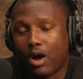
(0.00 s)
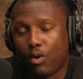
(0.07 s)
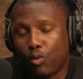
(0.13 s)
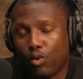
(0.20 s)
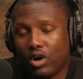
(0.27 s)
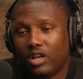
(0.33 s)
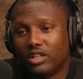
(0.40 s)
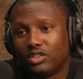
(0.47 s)
I
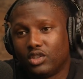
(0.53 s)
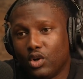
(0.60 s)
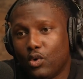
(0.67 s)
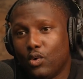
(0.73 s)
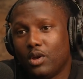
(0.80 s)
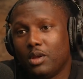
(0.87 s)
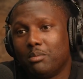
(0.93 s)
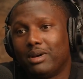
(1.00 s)
was
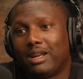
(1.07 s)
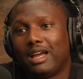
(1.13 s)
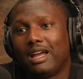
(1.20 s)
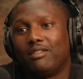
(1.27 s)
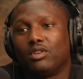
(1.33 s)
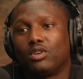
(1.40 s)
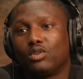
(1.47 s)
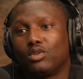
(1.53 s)
going, but I
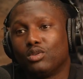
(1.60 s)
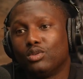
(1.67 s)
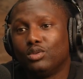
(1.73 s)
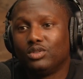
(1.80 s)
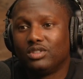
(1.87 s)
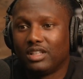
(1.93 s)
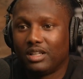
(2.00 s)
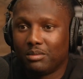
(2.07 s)
have a
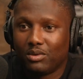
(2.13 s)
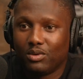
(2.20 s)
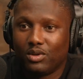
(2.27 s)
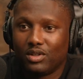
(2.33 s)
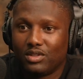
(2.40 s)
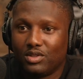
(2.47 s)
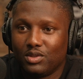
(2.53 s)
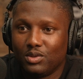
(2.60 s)
cruise that I'm
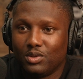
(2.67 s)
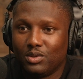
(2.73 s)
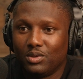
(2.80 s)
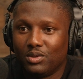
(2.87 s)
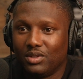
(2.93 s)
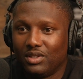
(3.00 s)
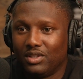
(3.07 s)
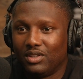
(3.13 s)
going to
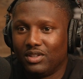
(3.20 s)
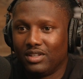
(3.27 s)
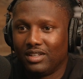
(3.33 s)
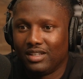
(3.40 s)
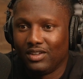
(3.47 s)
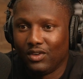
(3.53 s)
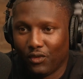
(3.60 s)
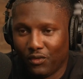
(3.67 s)

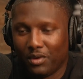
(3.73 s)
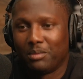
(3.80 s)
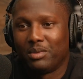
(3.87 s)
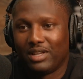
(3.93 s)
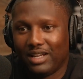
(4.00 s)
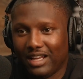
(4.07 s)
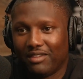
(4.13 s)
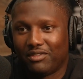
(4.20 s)
November
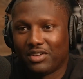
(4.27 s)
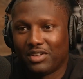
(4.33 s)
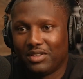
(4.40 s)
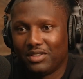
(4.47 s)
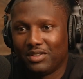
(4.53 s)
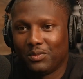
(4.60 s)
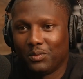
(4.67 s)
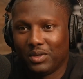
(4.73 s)
11th
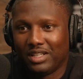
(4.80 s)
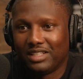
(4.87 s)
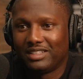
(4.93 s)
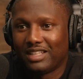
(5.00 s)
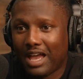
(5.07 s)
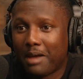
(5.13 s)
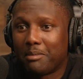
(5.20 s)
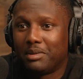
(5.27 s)
when it's
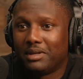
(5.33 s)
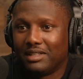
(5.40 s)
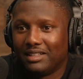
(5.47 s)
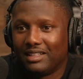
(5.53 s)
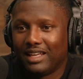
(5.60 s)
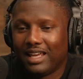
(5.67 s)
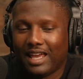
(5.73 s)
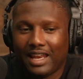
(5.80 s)
happening,
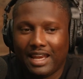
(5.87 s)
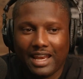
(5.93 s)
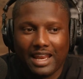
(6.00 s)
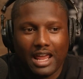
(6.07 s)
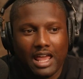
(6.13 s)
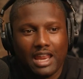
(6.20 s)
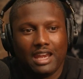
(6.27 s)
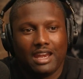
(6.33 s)
and
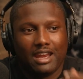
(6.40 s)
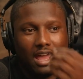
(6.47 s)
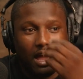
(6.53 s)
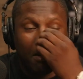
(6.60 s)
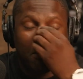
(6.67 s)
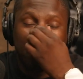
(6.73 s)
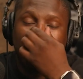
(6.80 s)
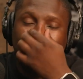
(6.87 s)

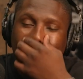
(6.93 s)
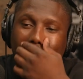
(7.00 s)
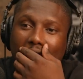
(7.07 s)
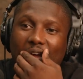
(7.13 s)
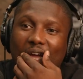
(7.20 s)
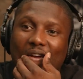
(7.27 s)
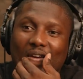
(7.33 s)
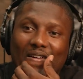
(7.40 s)
I'm
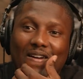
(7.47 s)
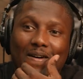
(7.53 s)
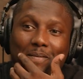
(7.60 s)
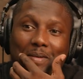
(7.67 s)
mad. I'm